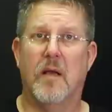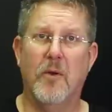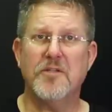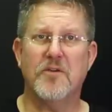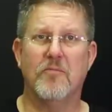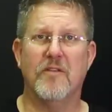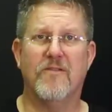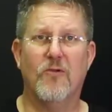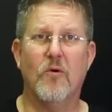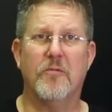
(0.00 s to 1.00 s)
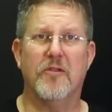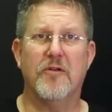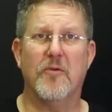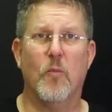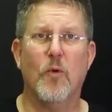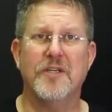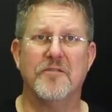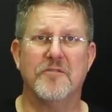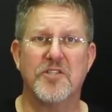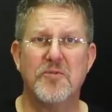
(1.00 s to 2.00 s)
I'm also really floored with all the warnings
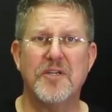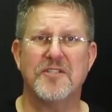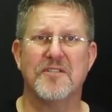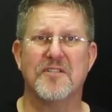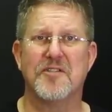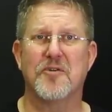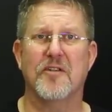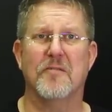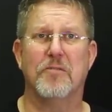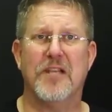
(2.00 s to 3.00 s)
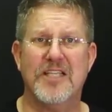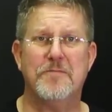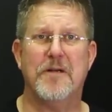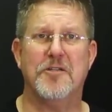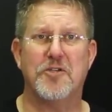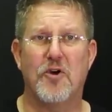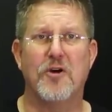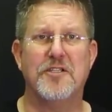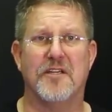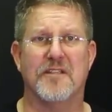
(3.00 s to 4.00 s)
and restrictions concerning the placement and
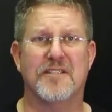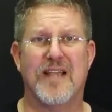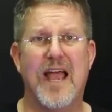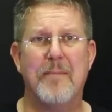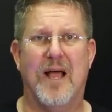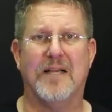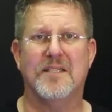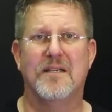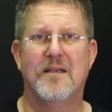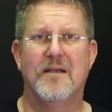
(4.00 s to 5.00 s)
charging of the Skybox.